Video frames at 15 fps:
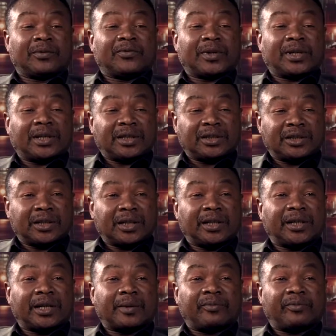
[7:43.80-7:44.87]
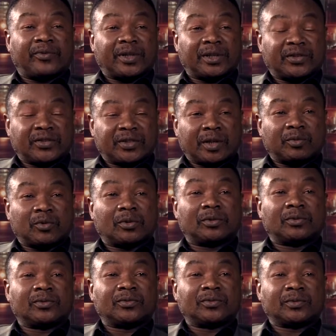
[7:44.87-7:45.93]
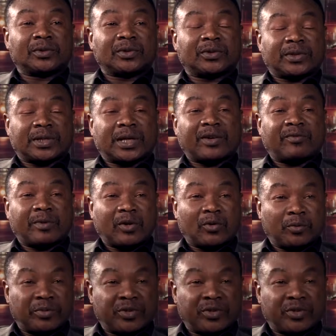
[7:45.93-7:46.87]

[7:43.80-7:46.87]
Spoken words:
Financially, I'm very stable because I have my own